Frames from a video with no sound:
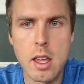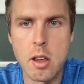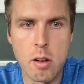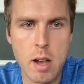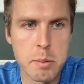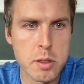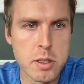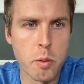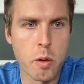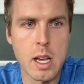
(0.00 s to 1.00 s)
you're able
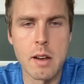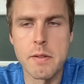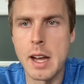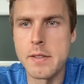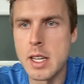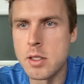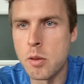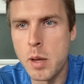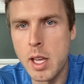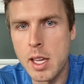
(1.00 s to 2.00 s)
to work out 5 days a
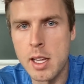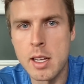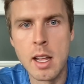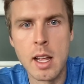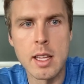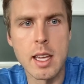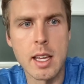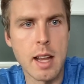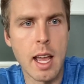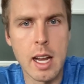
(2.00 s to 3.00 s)
week and
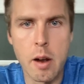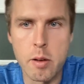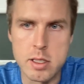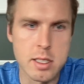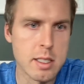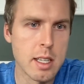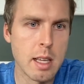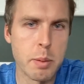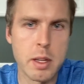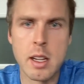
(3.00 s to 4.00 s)
get 8 hours of
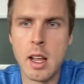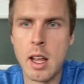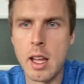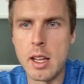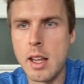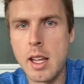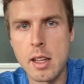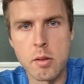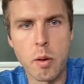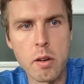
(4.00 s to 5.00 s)
sleep and
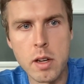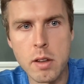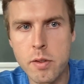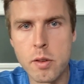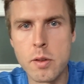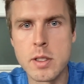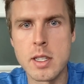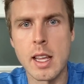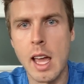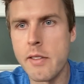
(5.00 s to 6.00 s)
eat quality foods
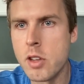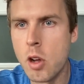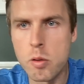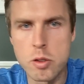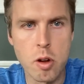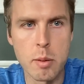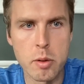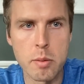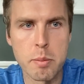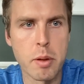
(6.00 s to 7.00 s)
and like have no
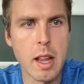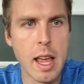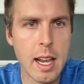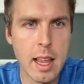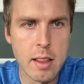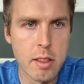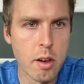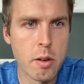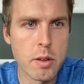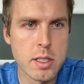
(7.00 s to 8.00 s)
trouble planning
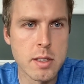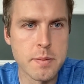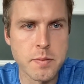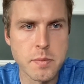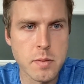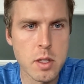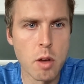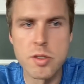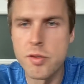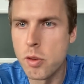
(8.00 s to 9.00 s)
those
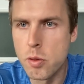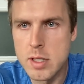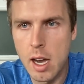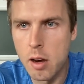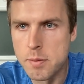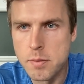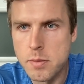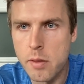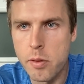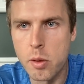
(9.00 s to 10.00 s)
foods out
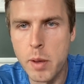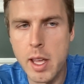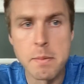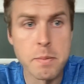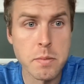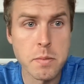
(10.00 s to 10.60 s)
for the week.